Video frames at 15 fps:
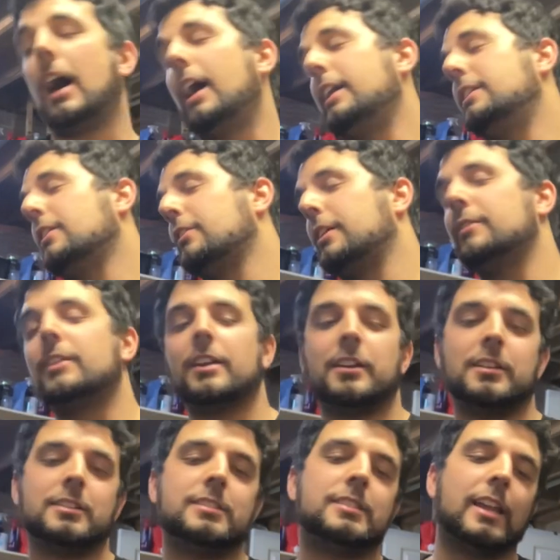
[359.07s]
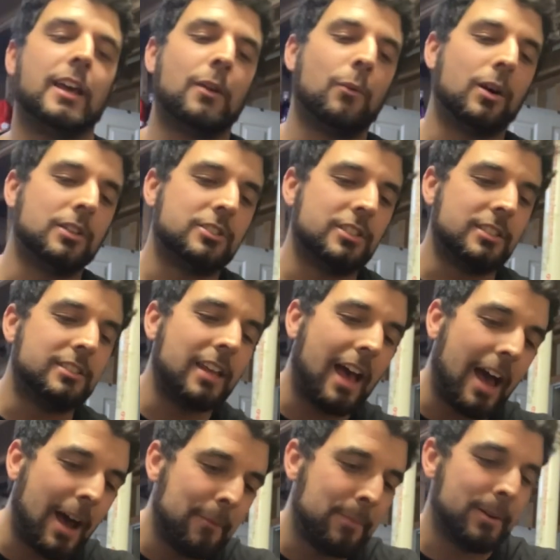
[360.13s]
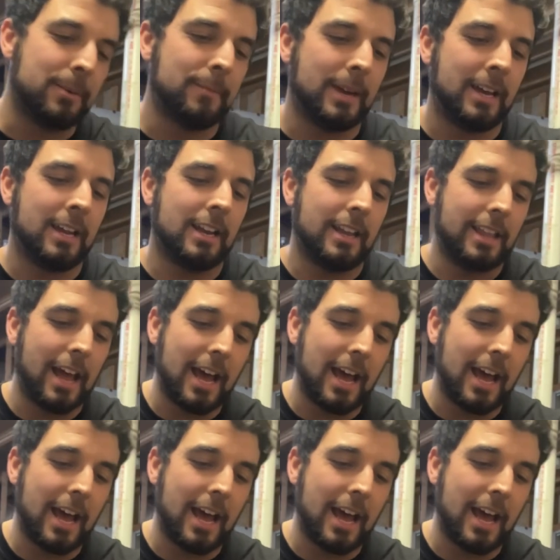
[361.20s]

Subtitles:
don't even understand what just happened, man.